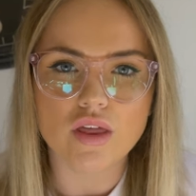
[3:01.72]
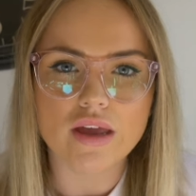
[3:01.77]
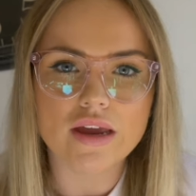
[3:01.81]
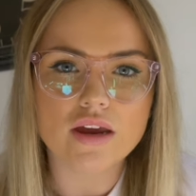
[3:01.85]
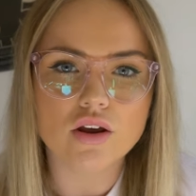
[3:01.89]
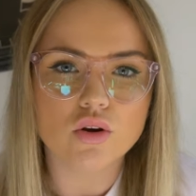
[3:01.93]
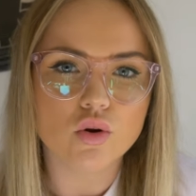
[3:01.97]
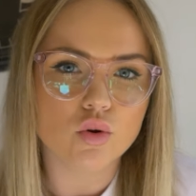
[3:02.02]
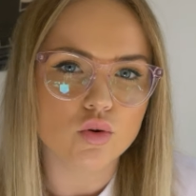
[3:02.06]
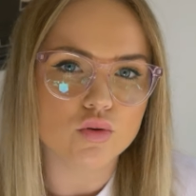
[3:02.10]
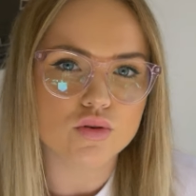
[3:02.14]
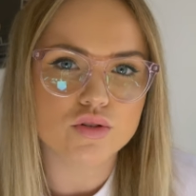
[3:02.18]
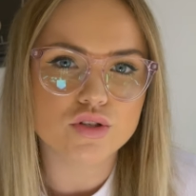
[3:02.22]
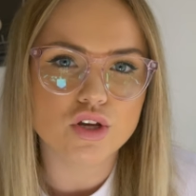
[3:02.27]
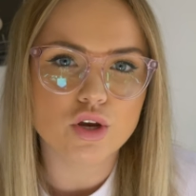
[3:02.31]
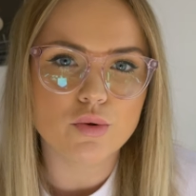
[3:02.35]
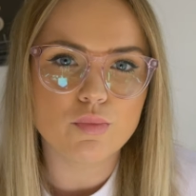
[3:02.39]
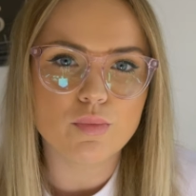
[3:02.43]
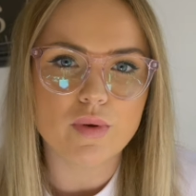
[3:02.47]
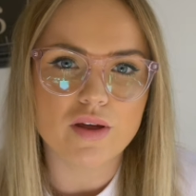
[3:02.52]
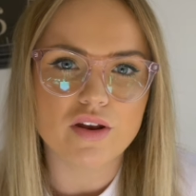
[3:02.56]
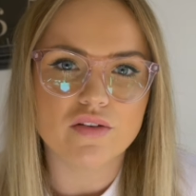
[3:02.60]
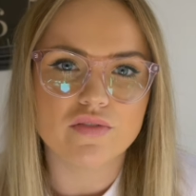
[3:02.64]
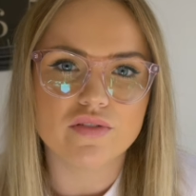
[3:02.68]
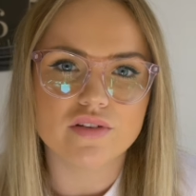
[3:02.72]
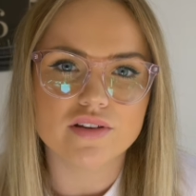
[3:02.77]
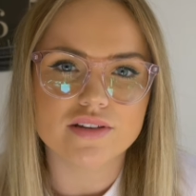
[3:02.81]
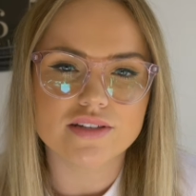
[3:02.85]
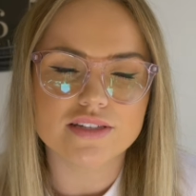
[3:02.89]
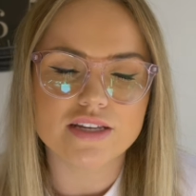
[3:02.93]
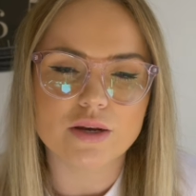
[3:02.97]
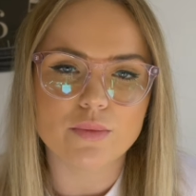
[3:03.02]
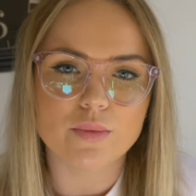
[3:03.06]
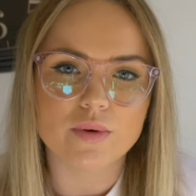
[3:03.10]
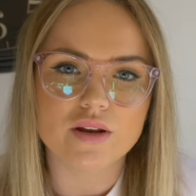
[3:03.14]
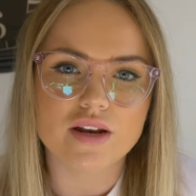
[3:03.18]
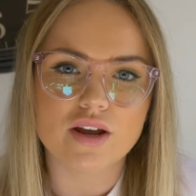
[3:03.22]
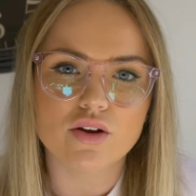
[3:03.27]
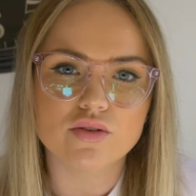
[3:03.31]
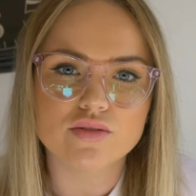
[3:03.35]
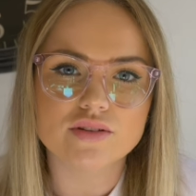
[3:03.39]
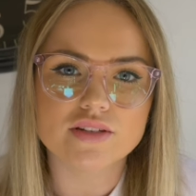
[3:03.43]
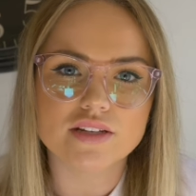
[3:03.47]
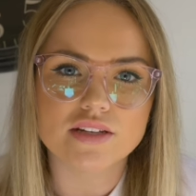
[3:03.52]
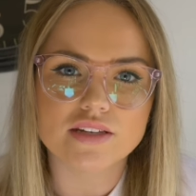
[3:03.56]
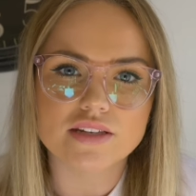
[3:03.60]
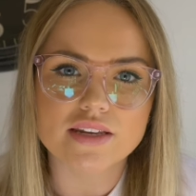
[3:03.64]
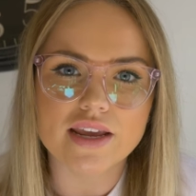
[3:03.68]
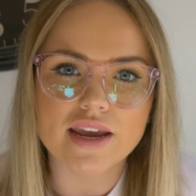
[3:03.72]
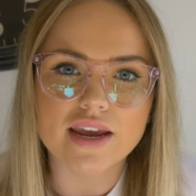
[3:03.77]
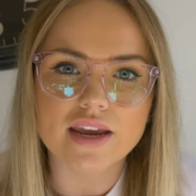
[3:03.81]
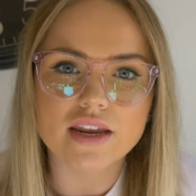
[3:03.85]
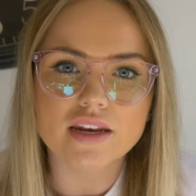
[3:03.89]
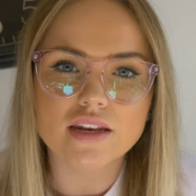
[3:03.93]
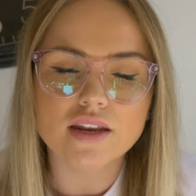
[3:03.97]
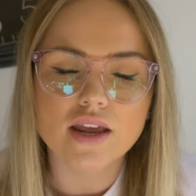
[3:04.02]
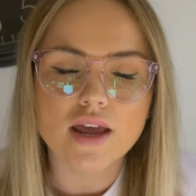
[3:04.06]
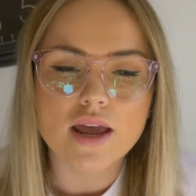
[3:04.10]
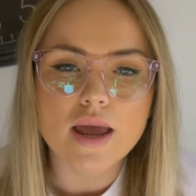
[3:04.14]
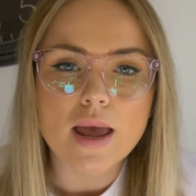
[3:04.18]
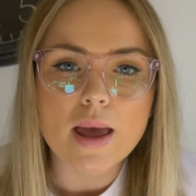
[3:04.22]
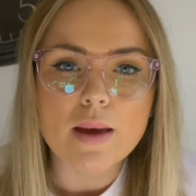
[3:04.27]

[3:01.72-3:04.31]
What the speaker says: they can also benefit someone else in need.